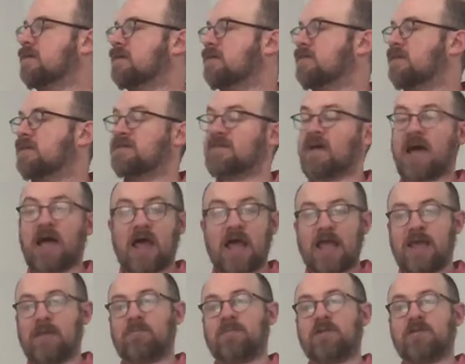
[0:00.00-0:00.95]
the
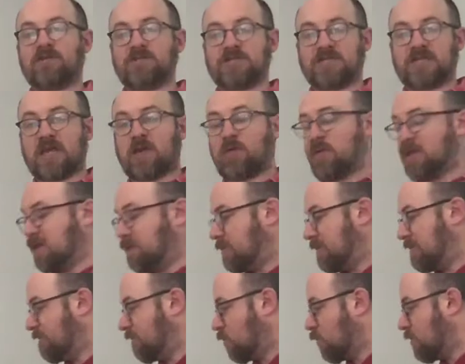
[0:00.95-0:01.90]
time, just like we did
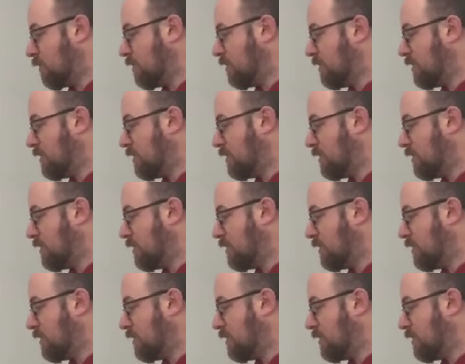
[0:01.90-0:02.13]
before,